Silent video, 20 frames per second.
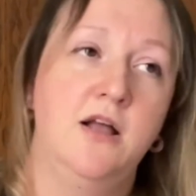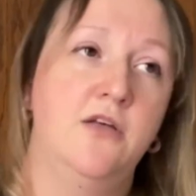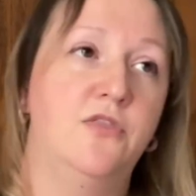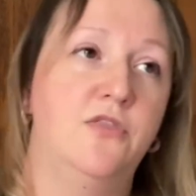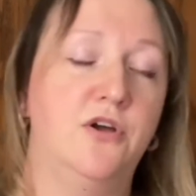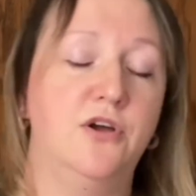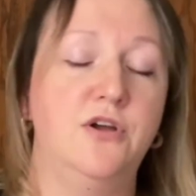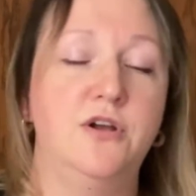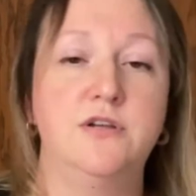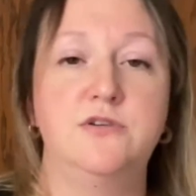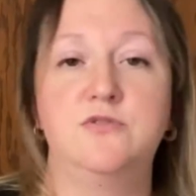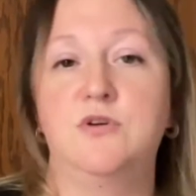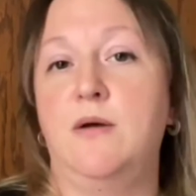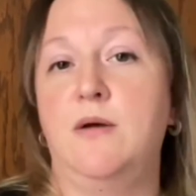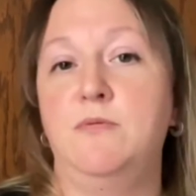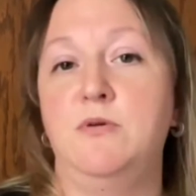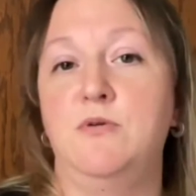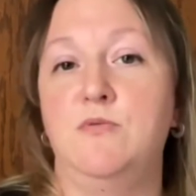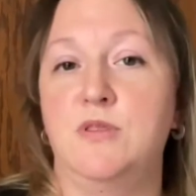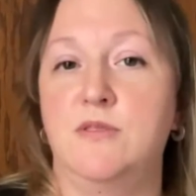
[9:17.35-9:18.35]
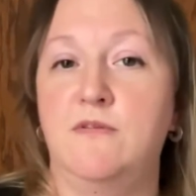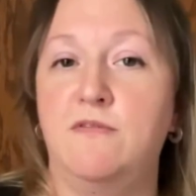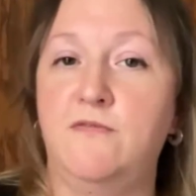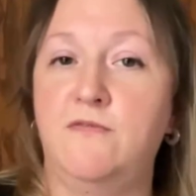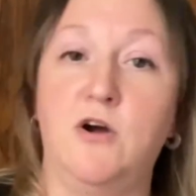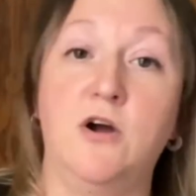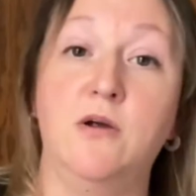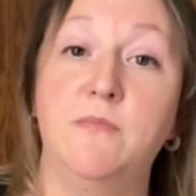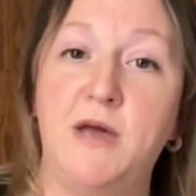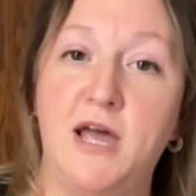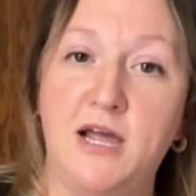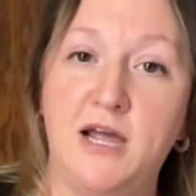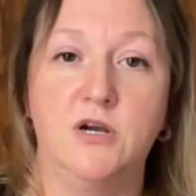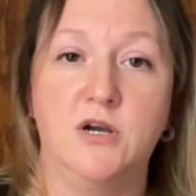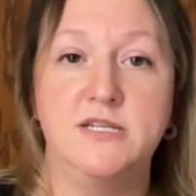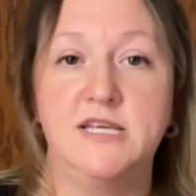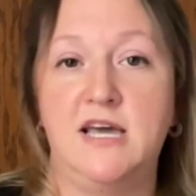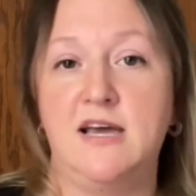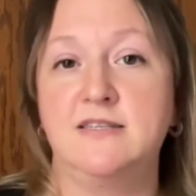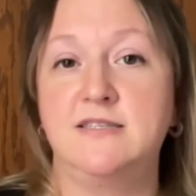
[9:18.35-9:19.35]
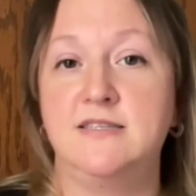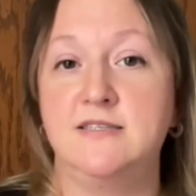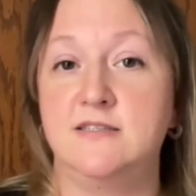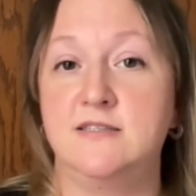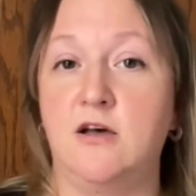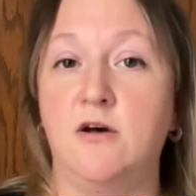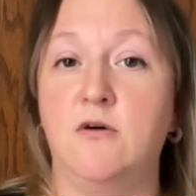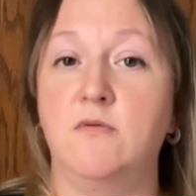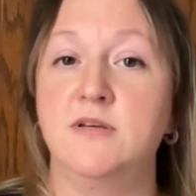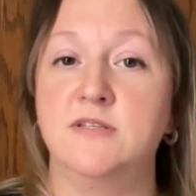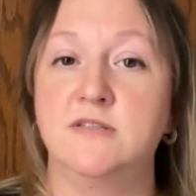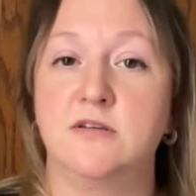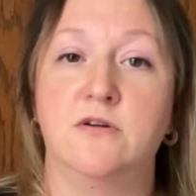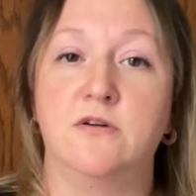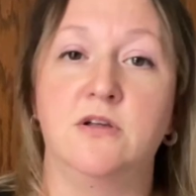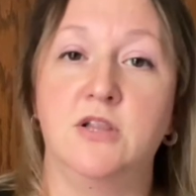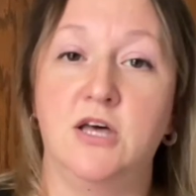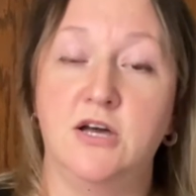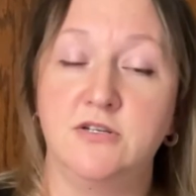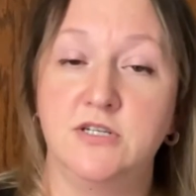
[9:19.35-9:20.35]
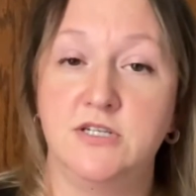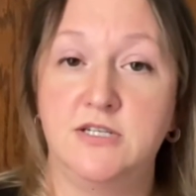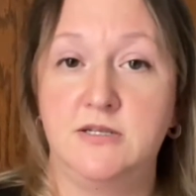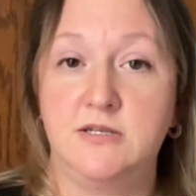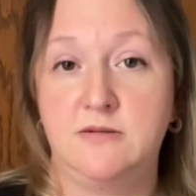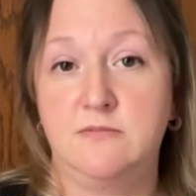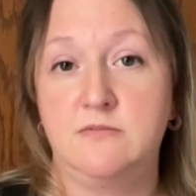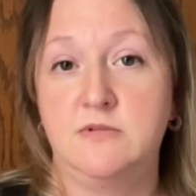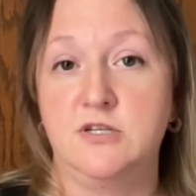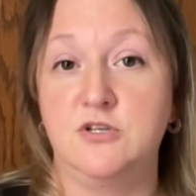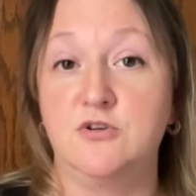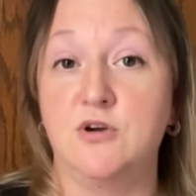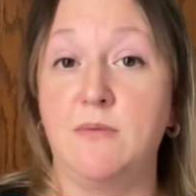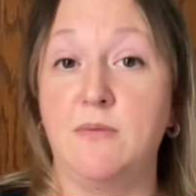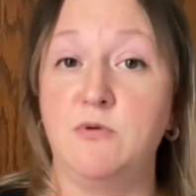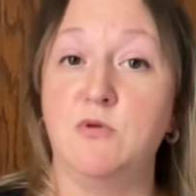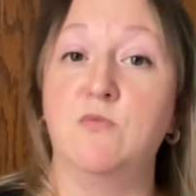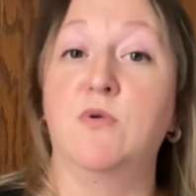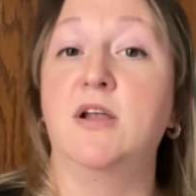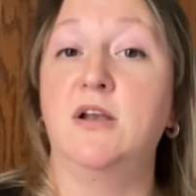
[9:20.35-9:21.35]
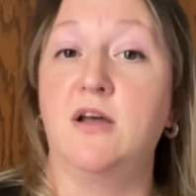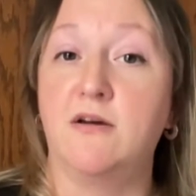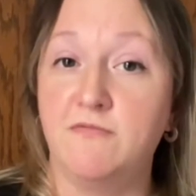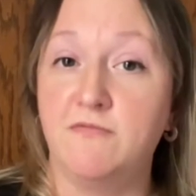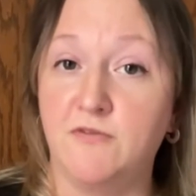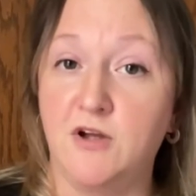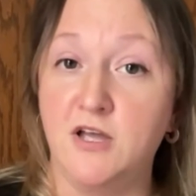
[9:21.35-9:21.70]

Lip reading: They're gonna drop you in the far back, where taxis always are allowed to drop you right up